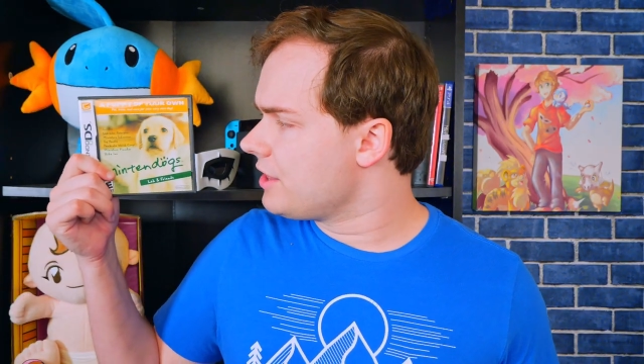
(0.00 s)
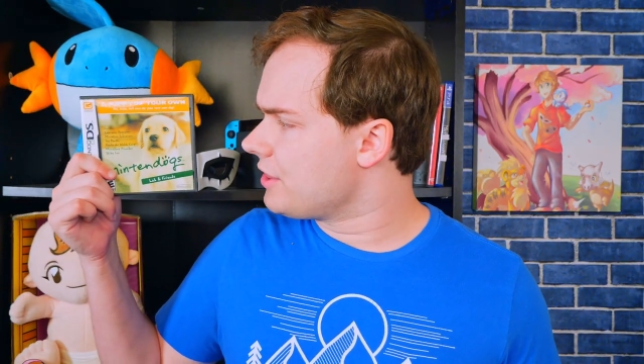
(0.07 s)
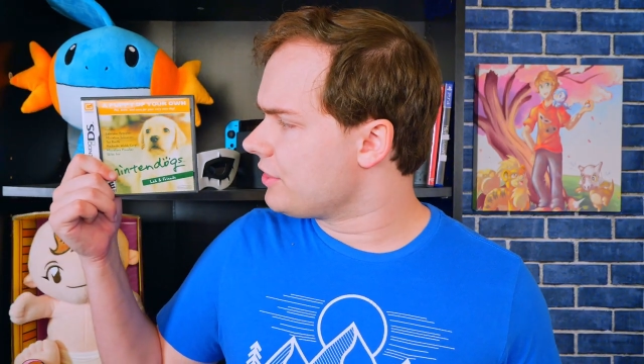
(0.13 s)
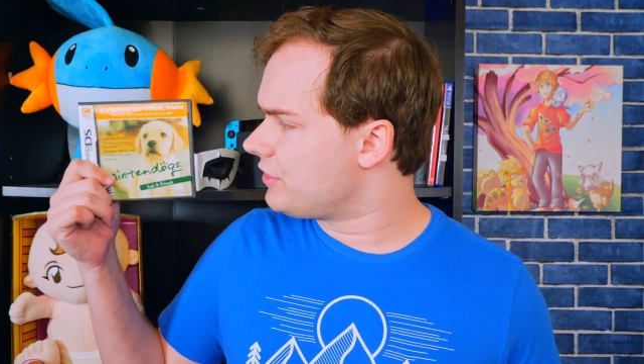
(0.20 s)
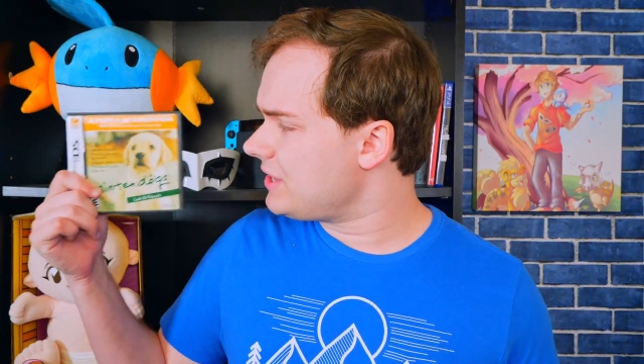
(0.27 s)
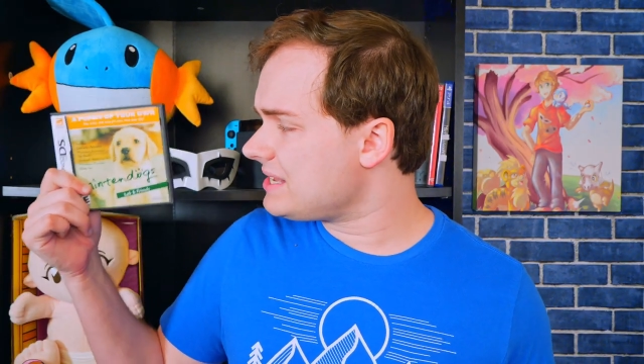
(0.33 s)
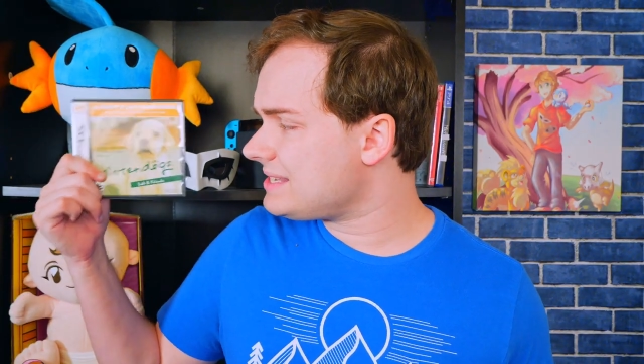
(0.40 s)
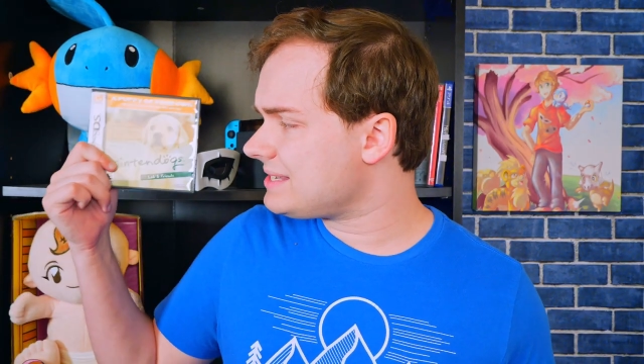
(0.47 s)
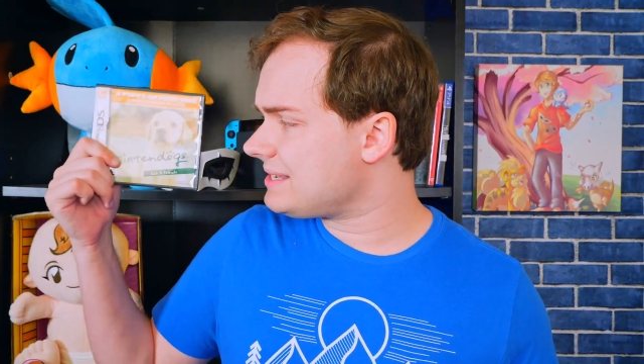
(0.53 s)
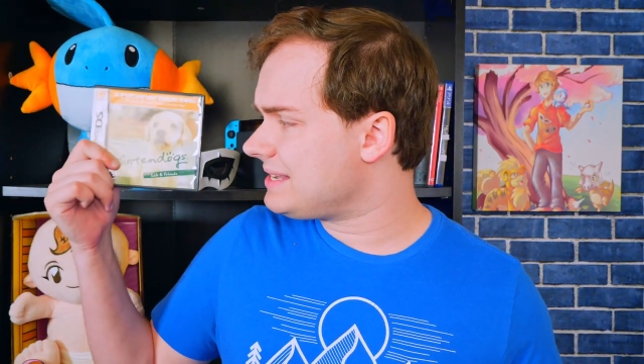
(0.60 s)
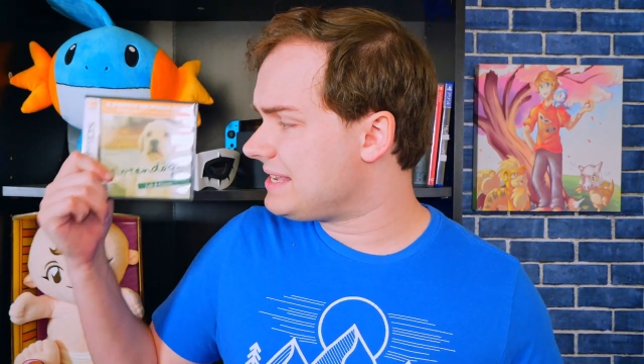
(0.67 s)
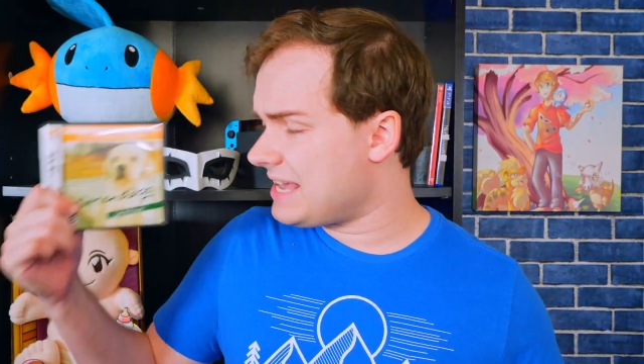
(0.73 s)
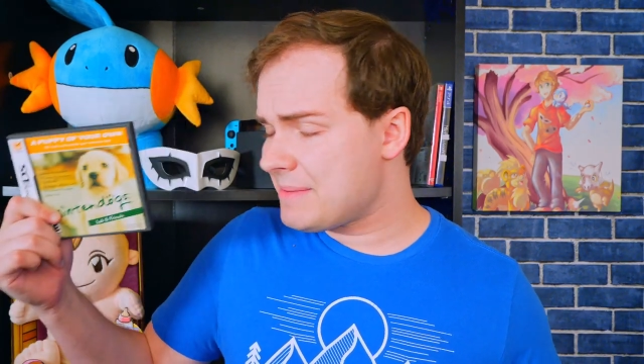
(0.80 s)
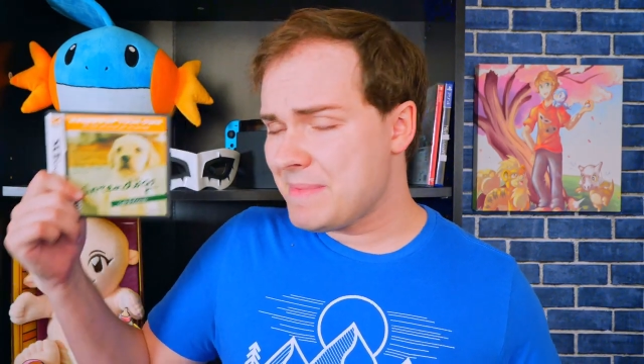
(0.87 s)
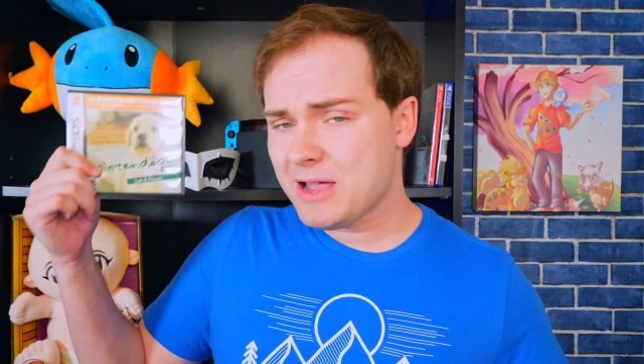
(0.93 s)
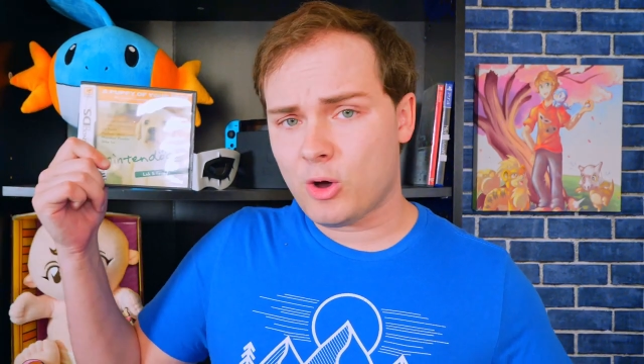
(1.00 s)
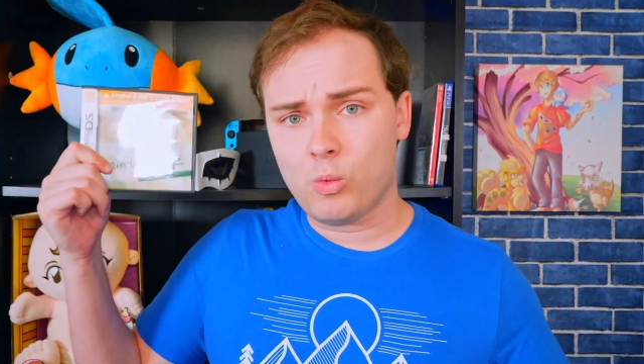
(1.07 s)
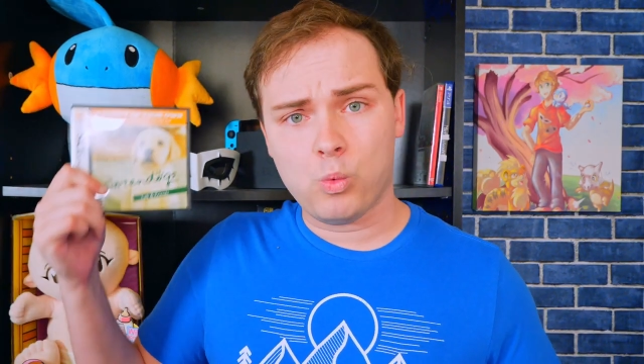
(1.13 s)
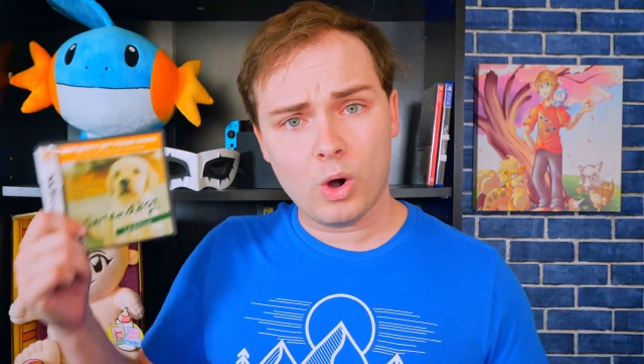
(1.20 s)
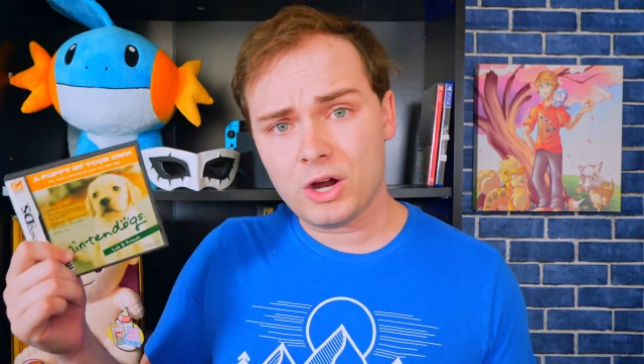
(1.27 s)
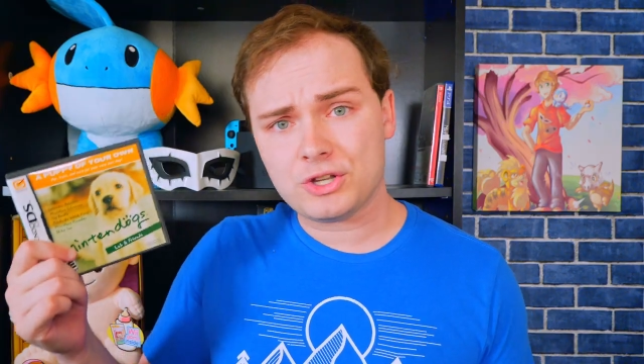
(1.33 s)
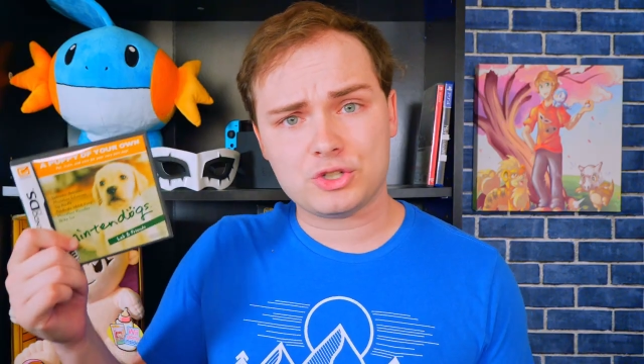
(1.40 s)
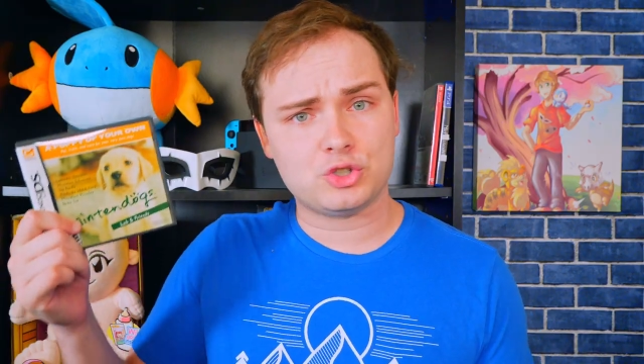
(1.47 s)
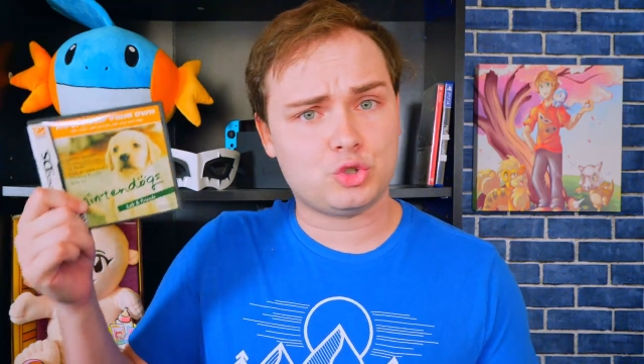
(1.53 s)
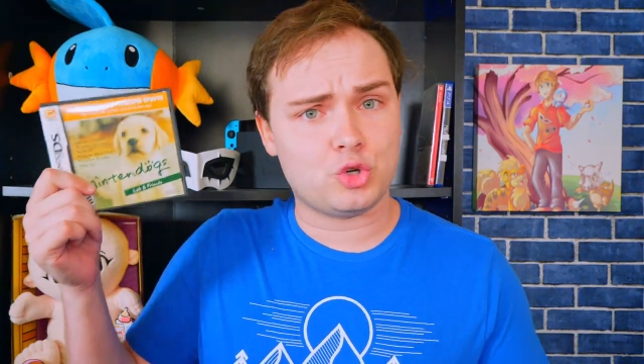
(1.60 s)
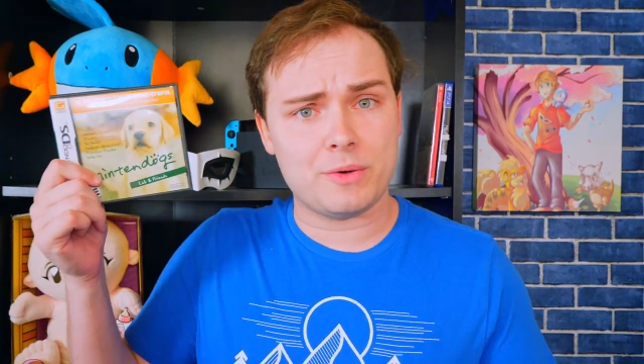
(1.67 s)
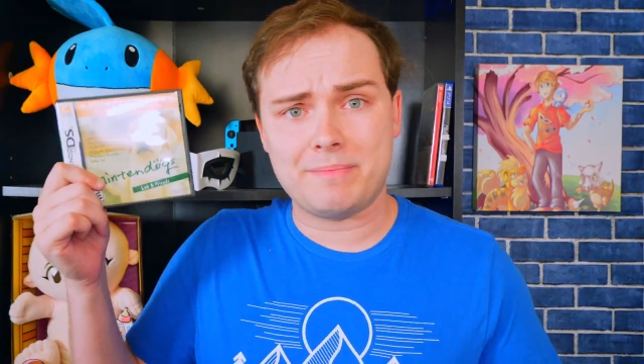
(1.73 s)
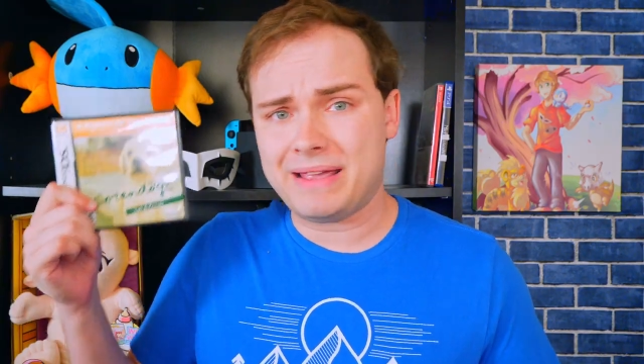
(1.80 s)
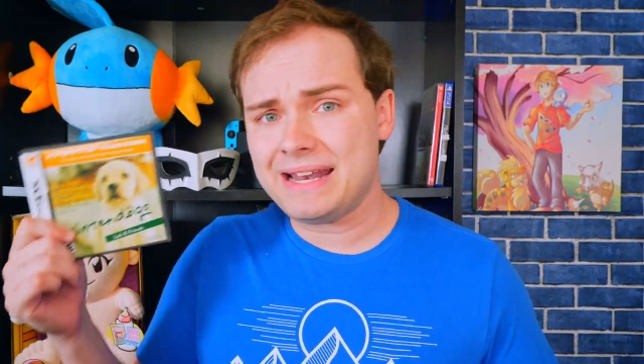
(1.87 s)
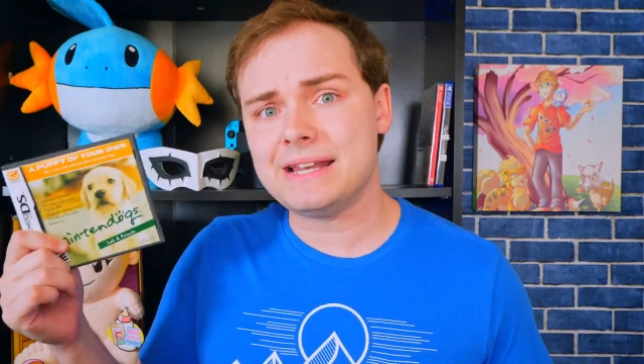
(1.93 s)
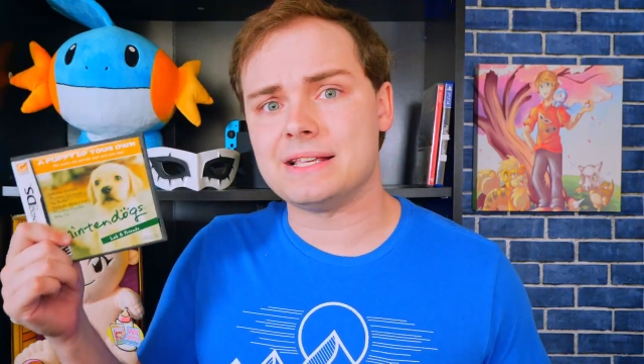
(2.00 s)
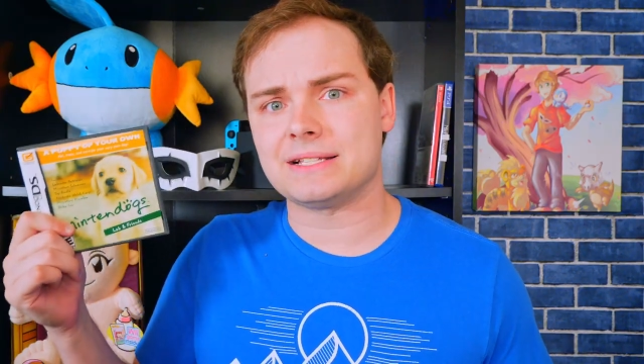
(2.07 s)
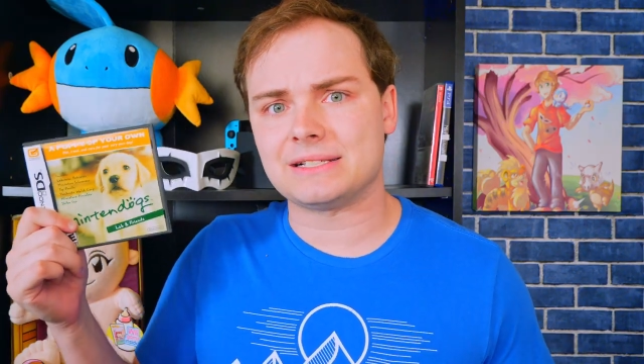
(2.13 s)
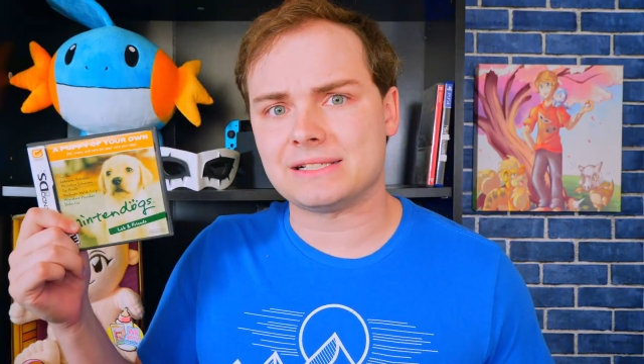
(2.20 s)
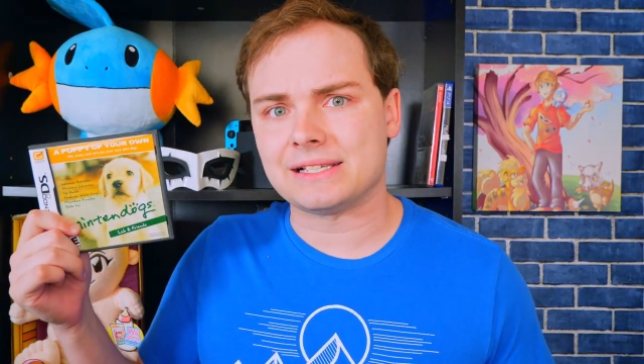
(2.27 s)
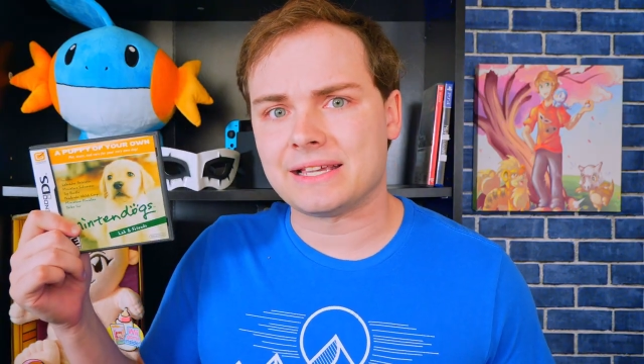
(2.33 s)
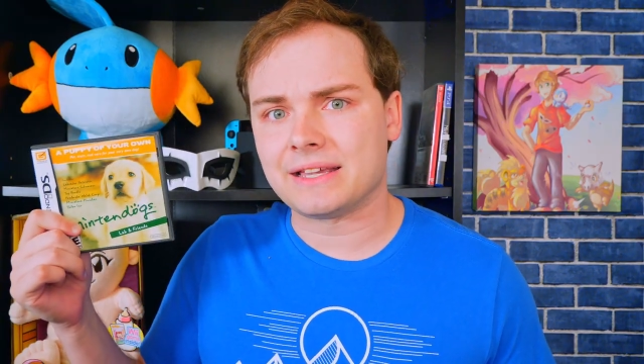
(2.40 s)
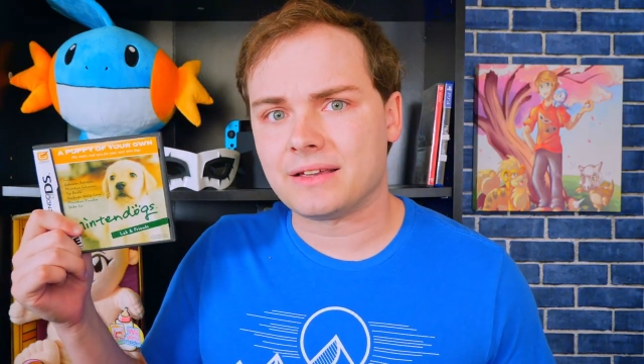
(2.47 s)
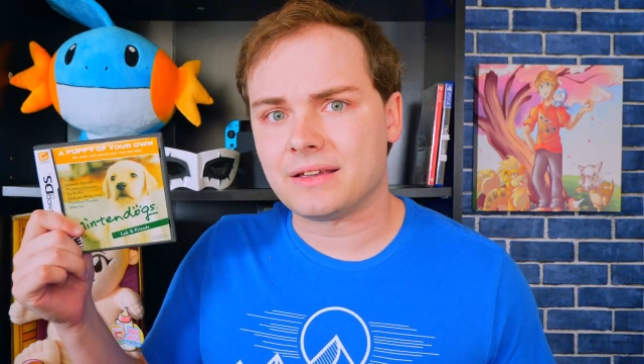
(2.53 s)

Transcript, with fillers: this gimmick worked tremendously.